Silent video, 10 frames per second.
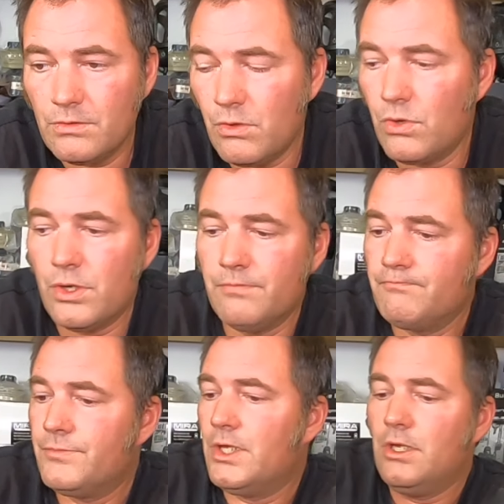
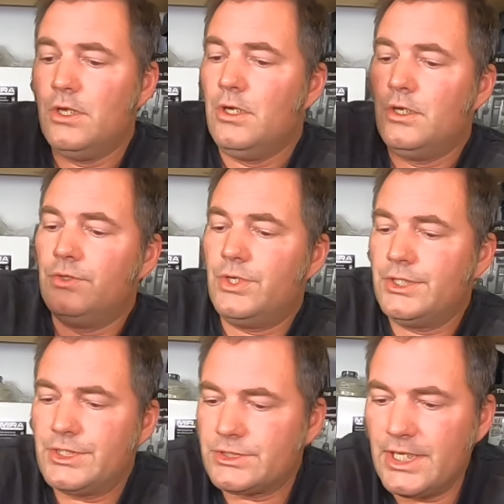Or you
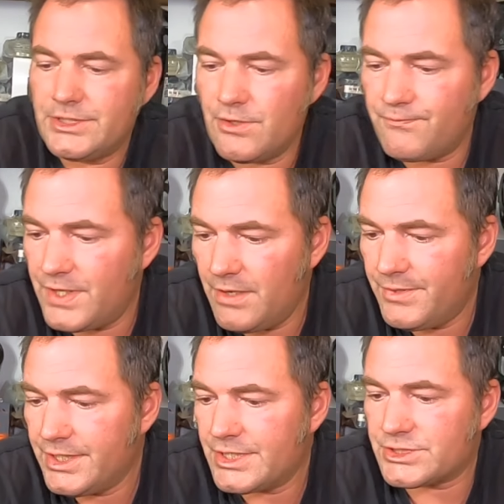can just let your
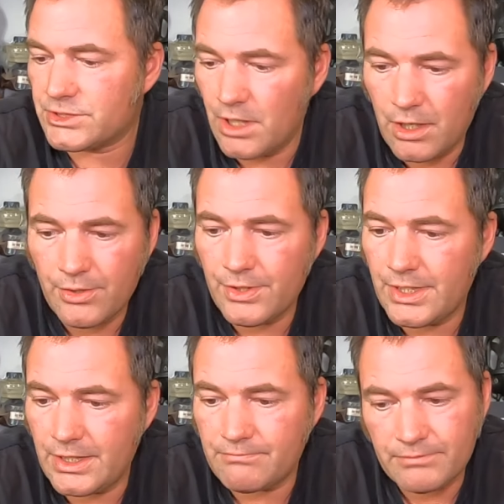family get slaughtered
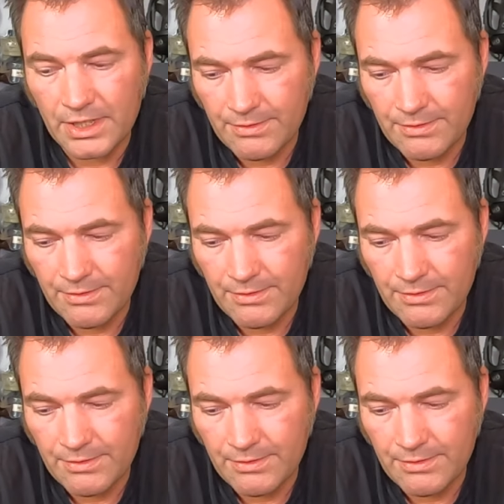and